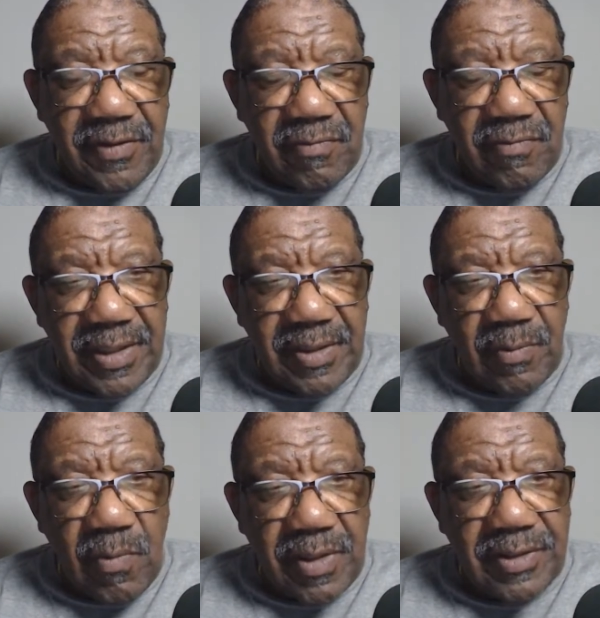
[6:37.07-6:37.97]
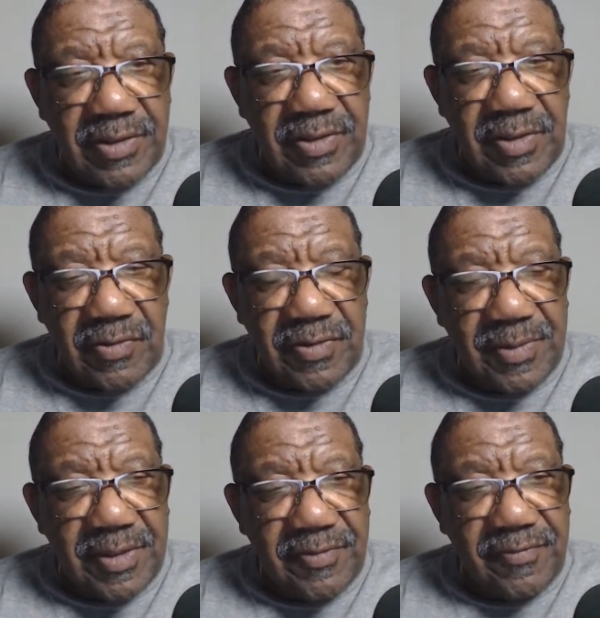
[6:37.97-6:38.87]
really want to know
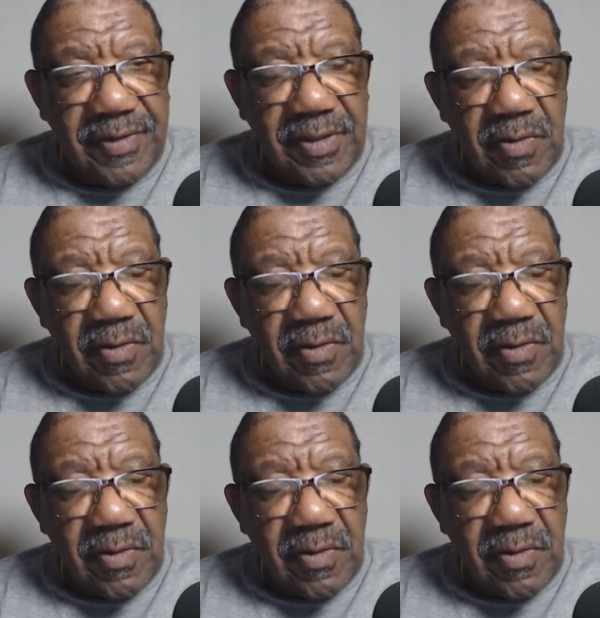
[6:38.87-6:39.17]
some history,